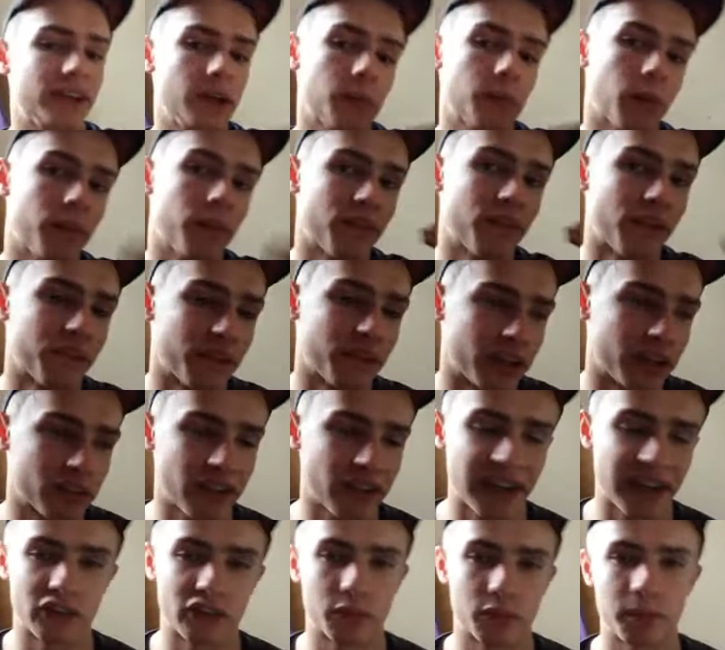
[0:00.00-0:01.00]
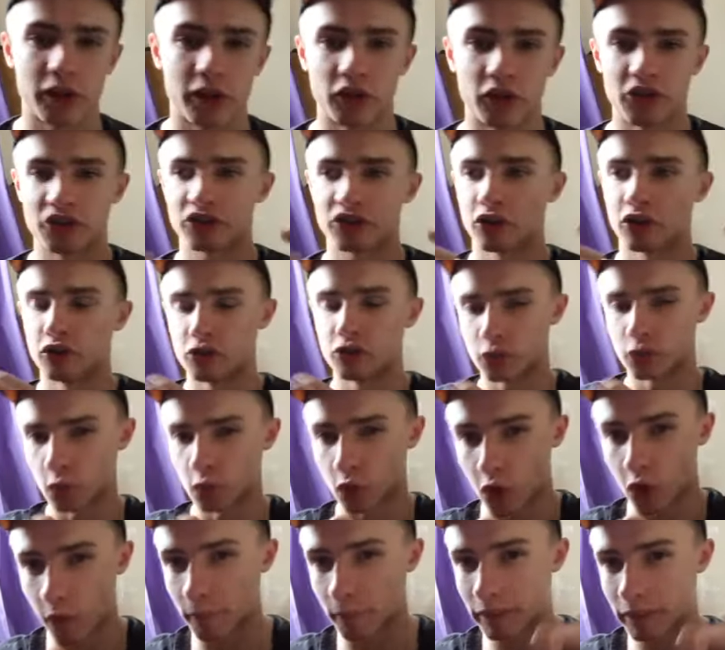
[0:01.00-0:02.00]
because it shows
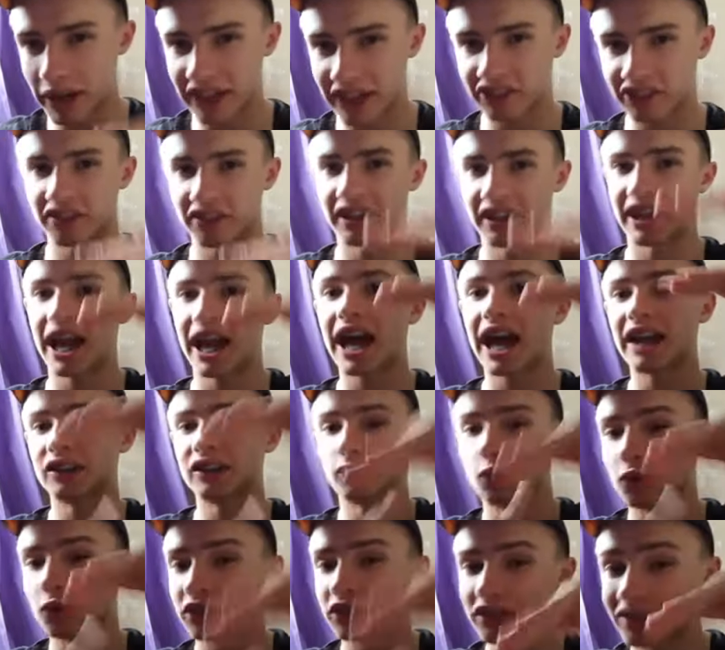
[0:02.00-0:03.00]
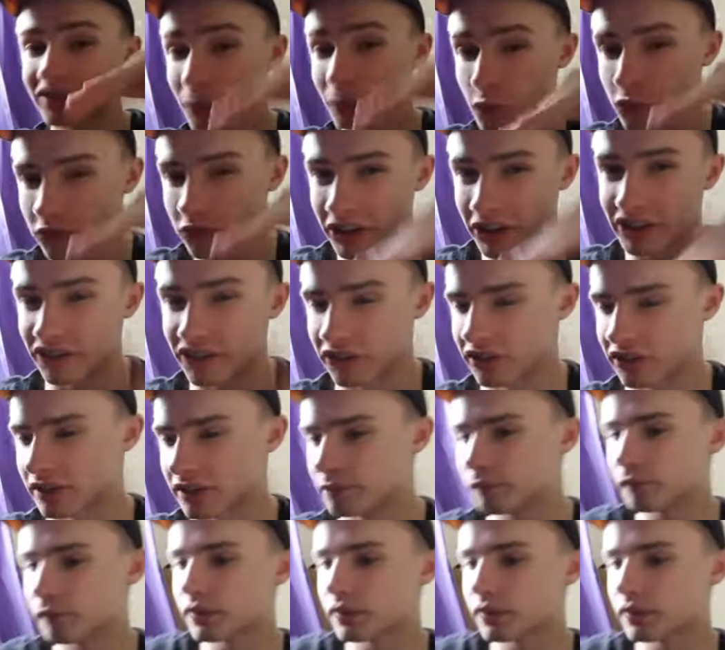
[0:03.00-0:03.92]
your complexity and your skill paper.